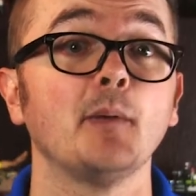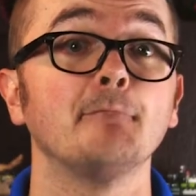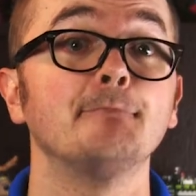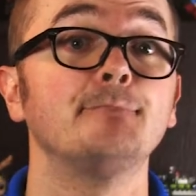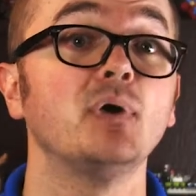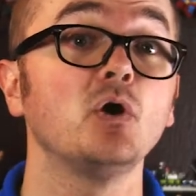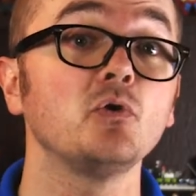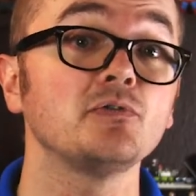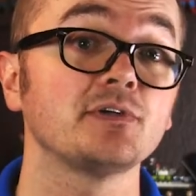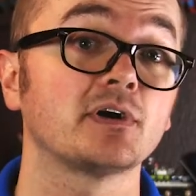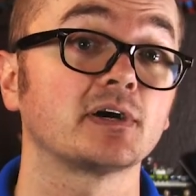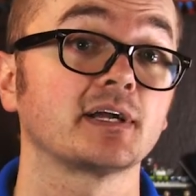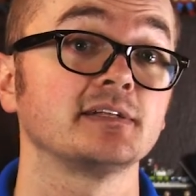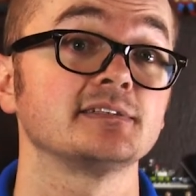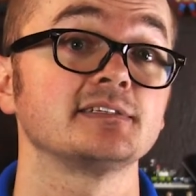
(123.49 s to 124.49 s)
both
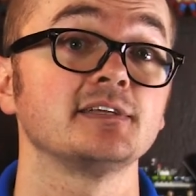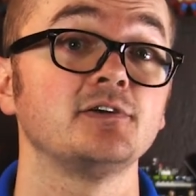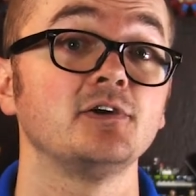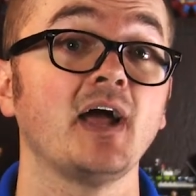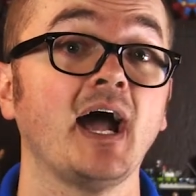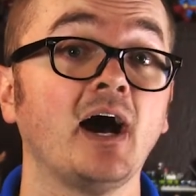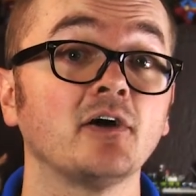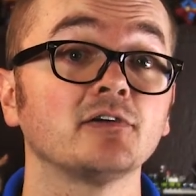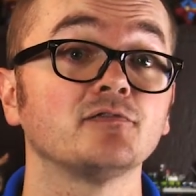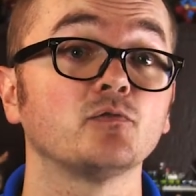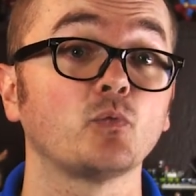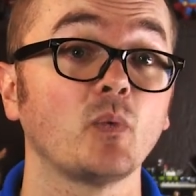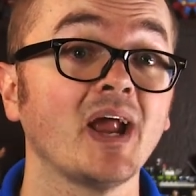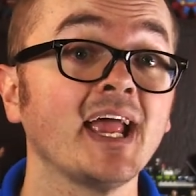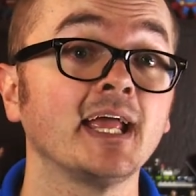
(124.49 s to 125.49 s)
are considered out of
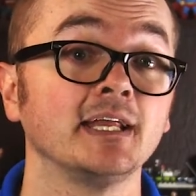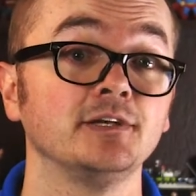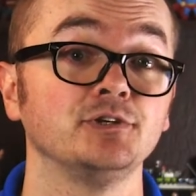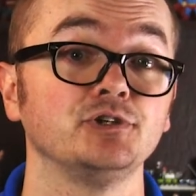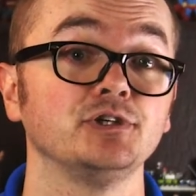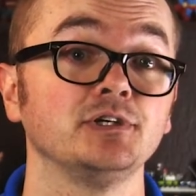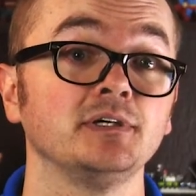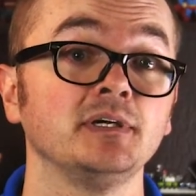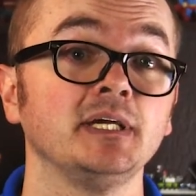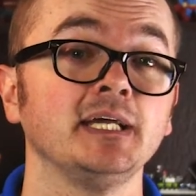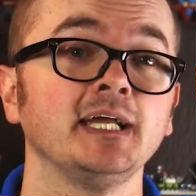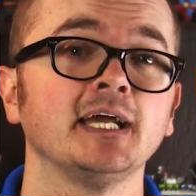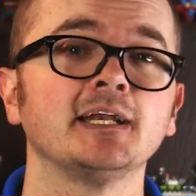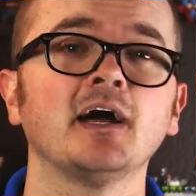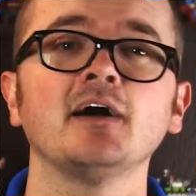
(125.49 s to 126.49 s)
range.
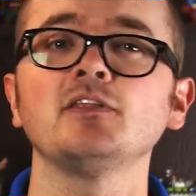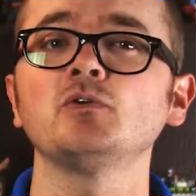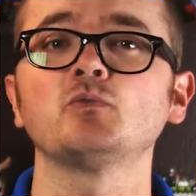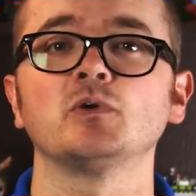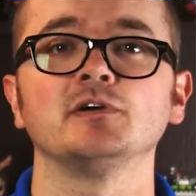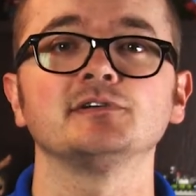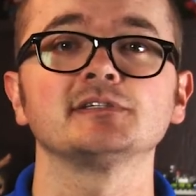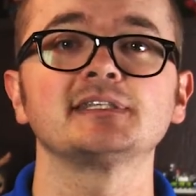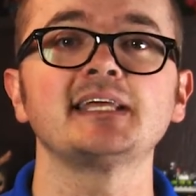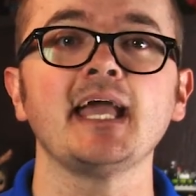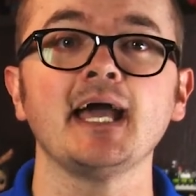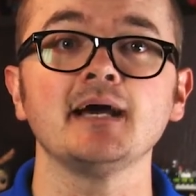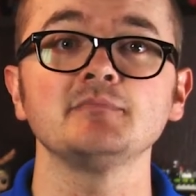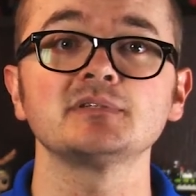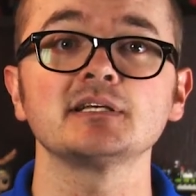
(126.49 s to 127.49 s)
In other words, the
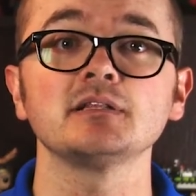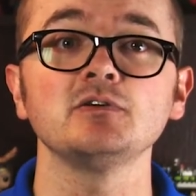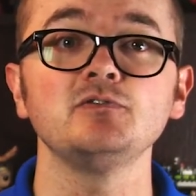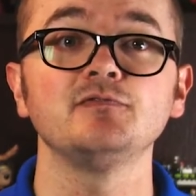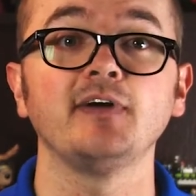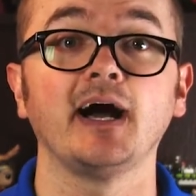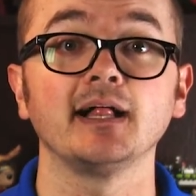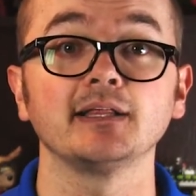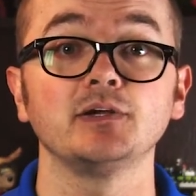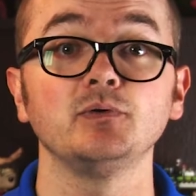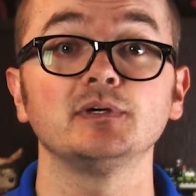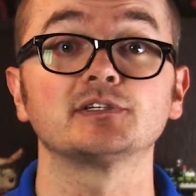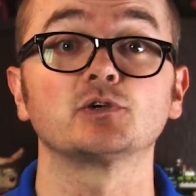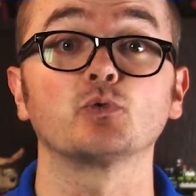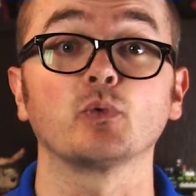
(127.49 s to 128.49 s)
absolute
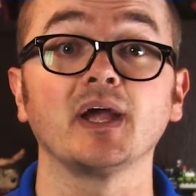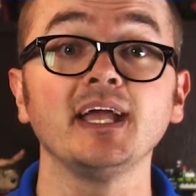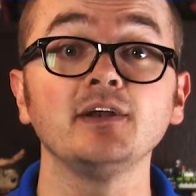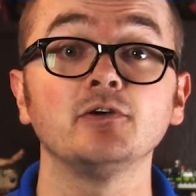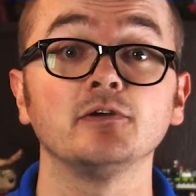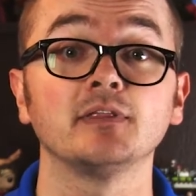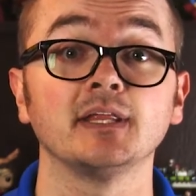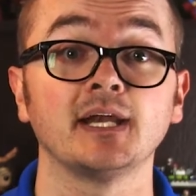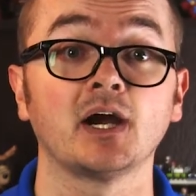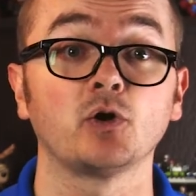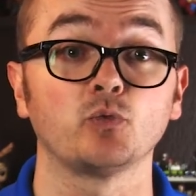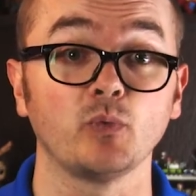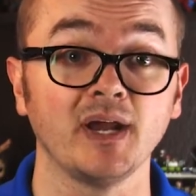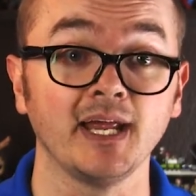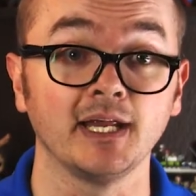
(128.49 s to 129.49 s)
value is greater than
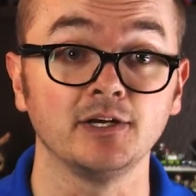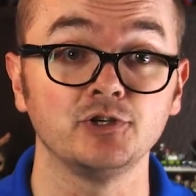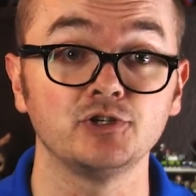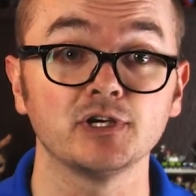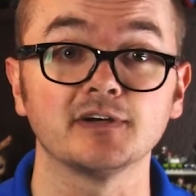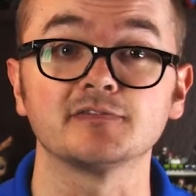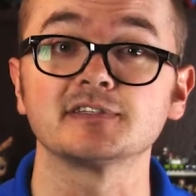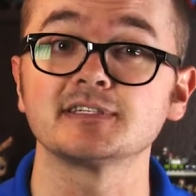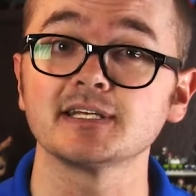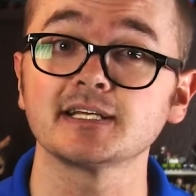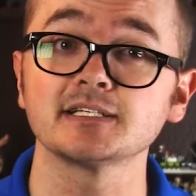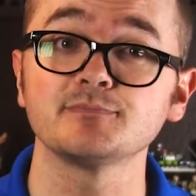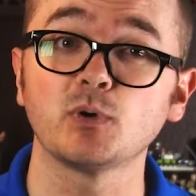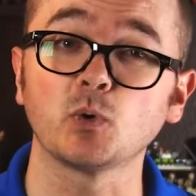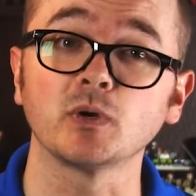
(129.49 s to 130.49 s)
our range of
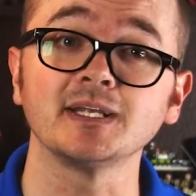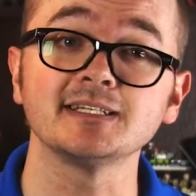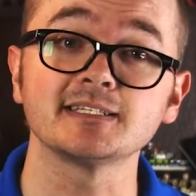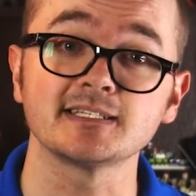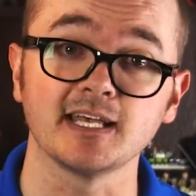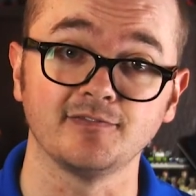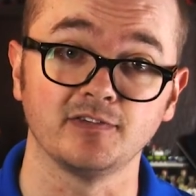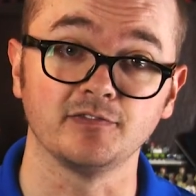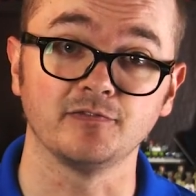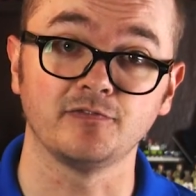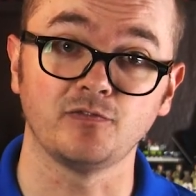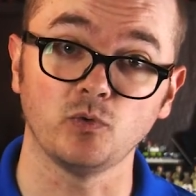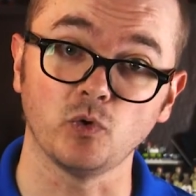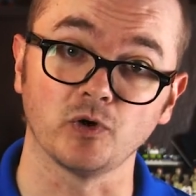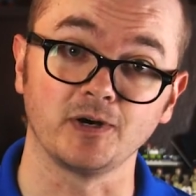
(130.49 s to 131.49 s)

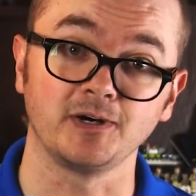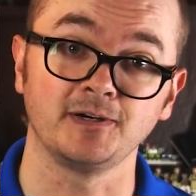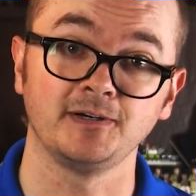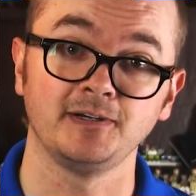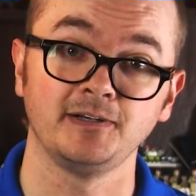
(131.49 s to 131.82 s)
6.74.